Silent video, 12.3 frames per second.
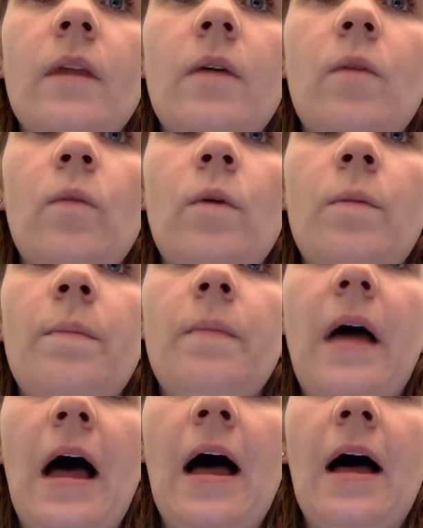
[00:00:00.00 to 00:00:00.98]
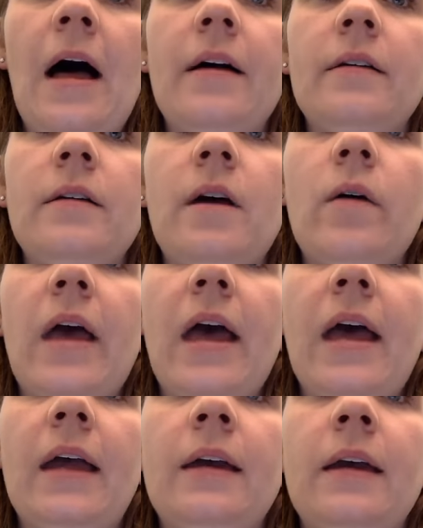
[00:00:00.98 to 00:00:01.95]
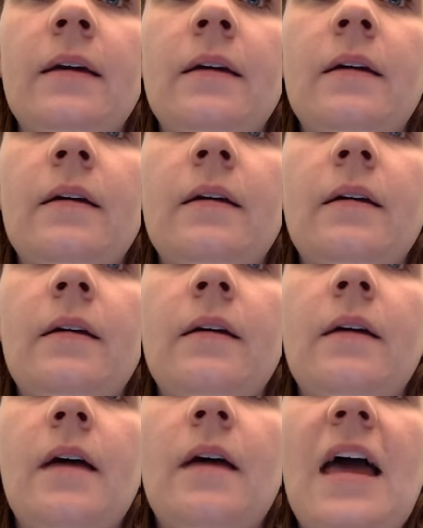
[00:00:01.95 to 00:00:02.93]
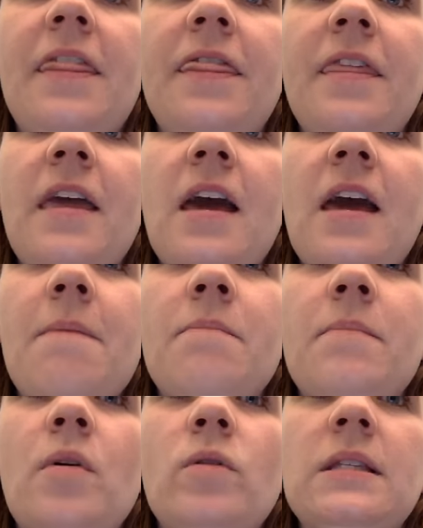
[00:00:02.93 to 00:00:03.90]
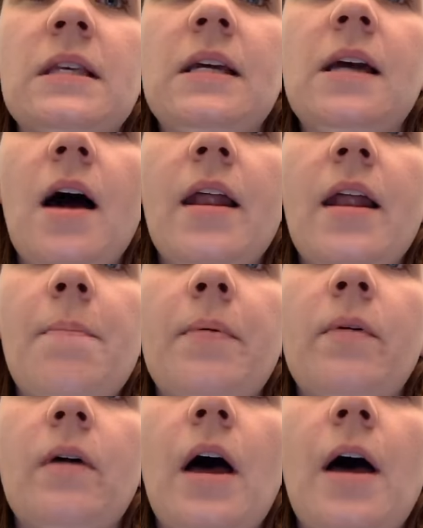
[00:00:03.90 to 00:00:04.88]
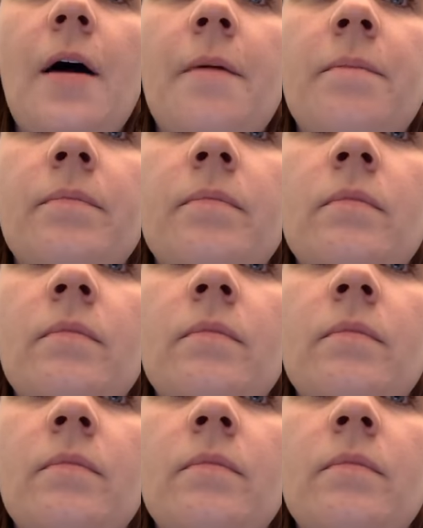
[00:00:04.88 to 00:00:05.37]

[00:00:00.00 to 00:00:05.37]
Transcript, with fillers: well, uh, okay. I think I'm mostly caught up. Um,